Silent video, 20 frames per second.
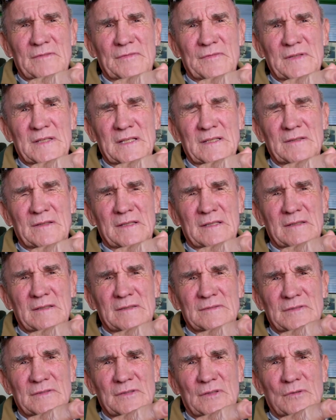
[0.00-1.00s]
feet.
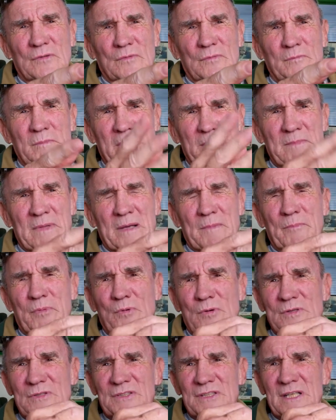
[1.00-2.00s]
So meet me at
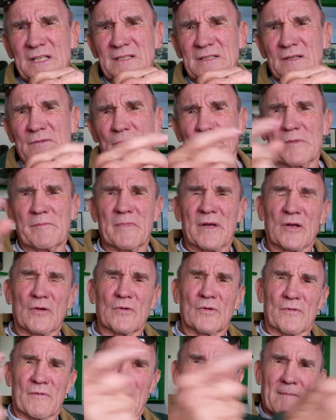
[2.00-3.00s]
Port Xenia." And we've been
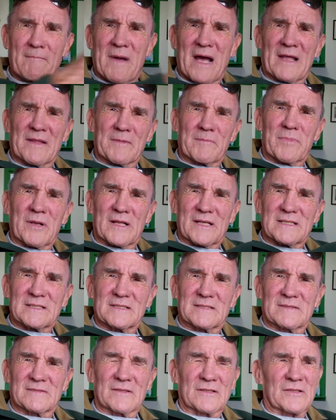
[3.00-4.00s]
going right by the
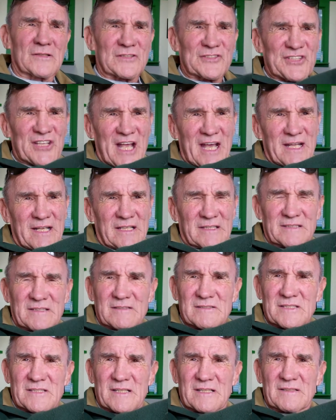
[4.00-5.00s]
place. The little sign out
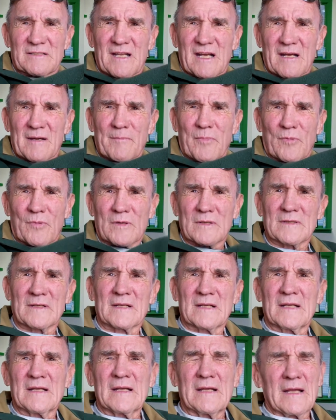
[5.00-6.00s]
there said airport.
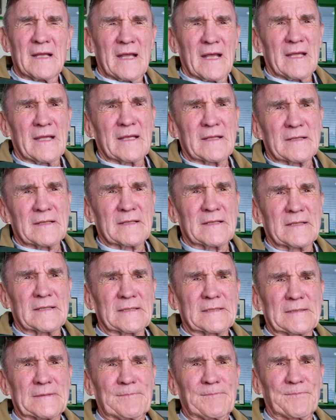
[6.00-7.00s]
And
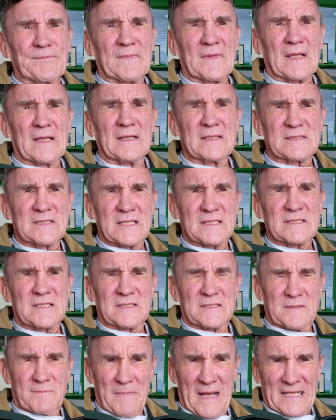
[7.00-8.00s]
he says,
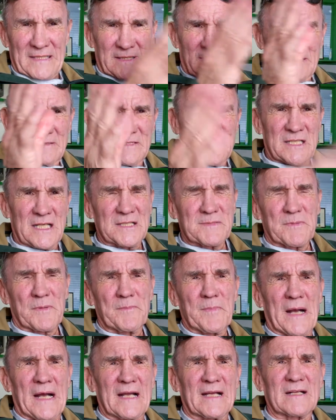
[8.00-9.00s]
"It's back down Jasper
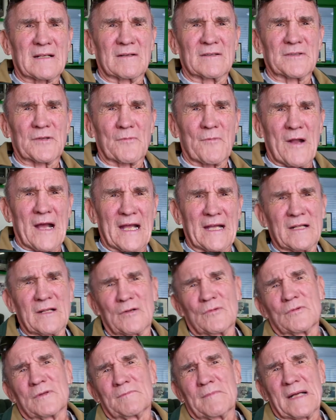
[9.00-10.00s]
Pike on the right,
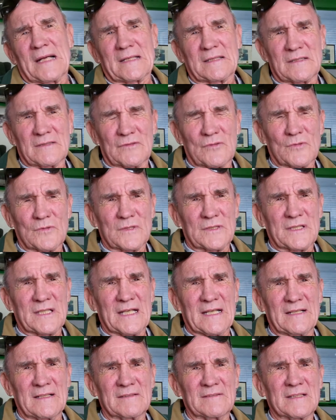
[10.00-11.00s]
going back toward
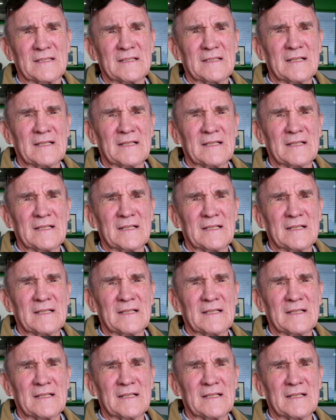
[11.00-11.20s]
town."